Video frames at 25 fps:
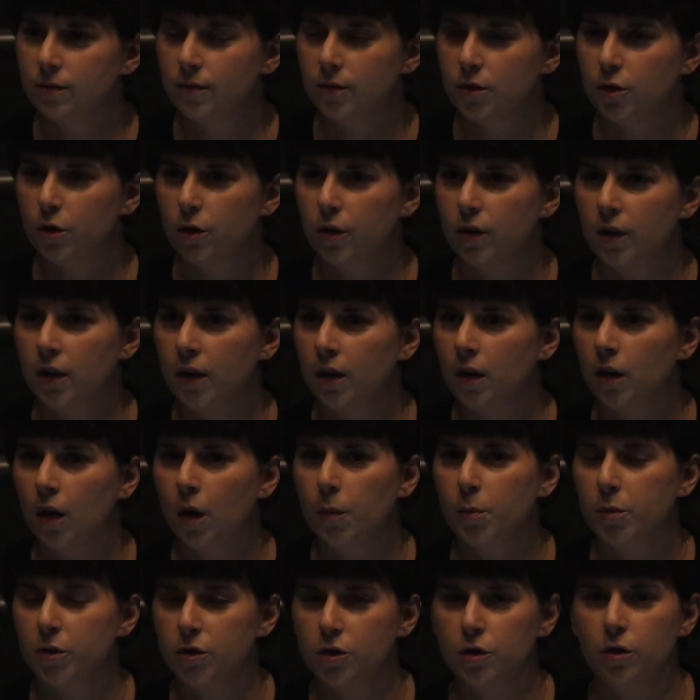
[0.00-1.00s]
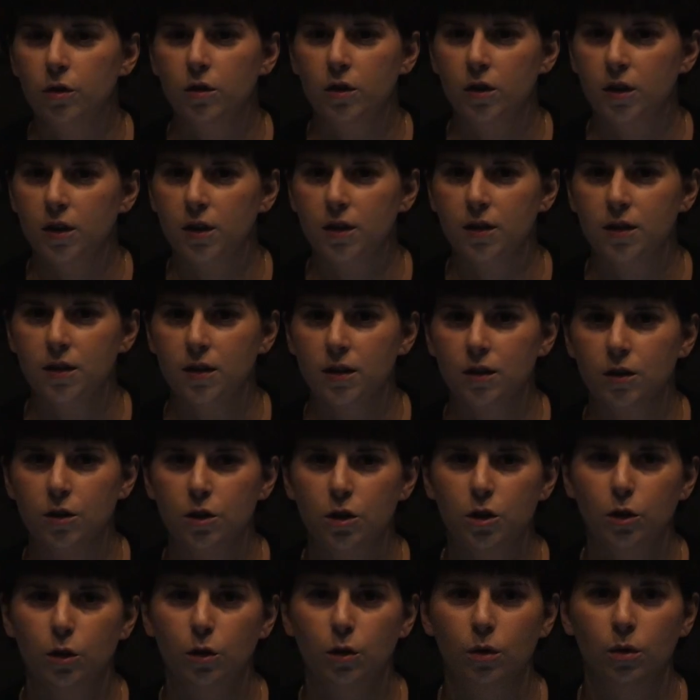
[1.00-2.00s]
turning opportunities
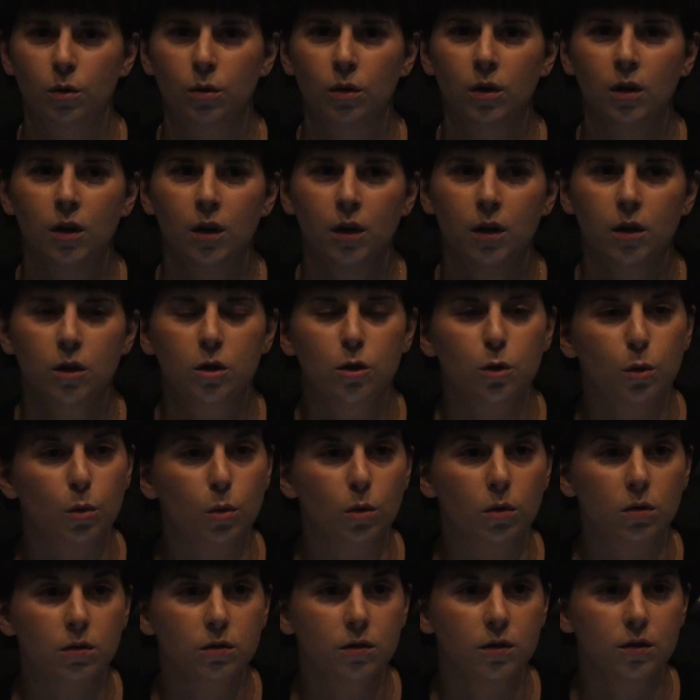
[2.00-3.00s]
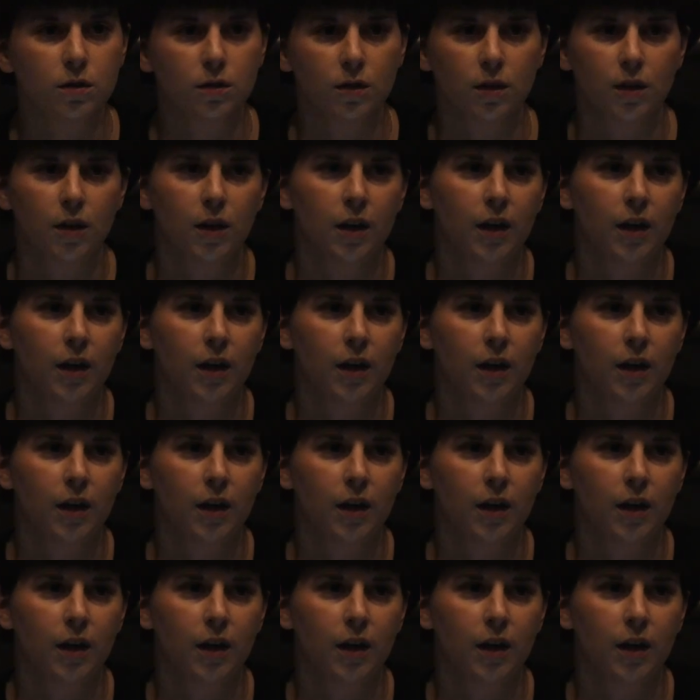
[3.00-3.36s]
into tools,